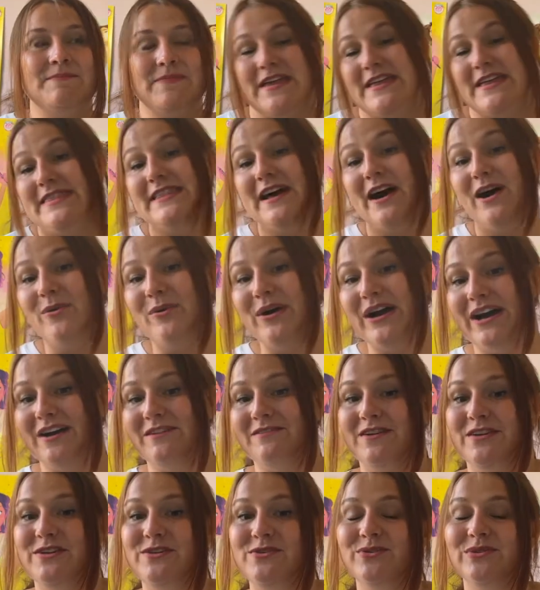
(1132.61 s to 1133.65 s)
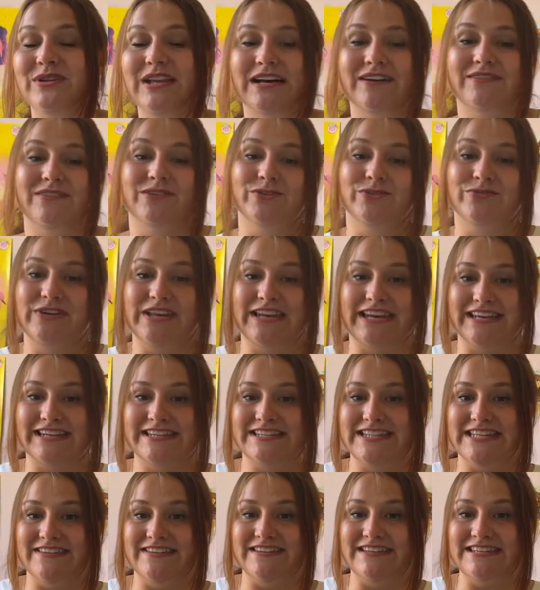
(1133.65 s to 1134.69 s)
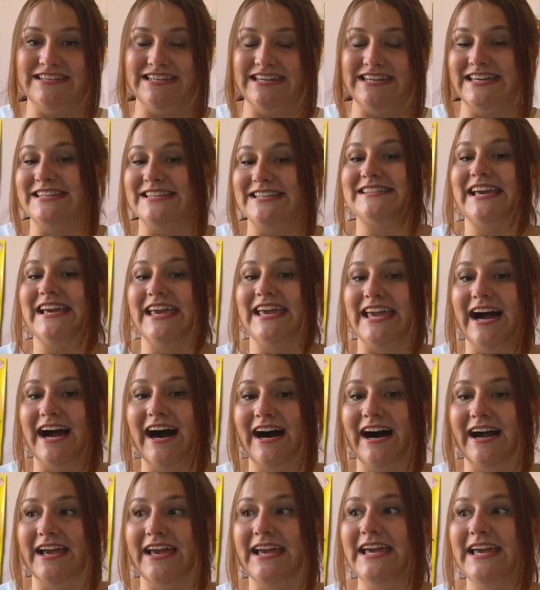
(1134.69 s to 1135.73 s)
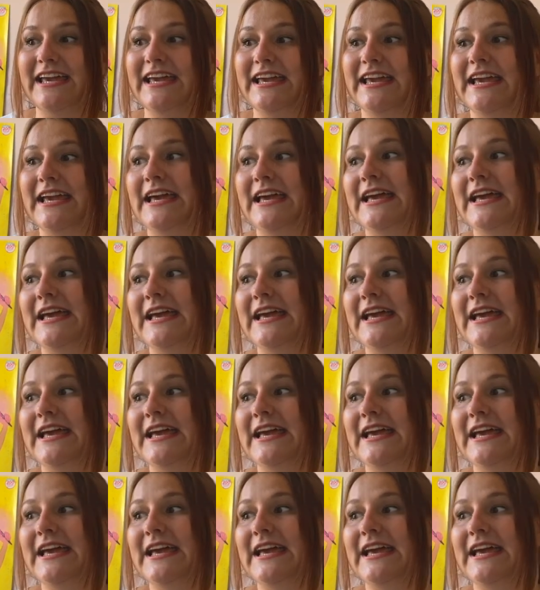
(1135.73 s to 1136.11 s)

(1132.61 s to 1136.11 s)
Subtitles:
And now we have a new level of creativity is AI.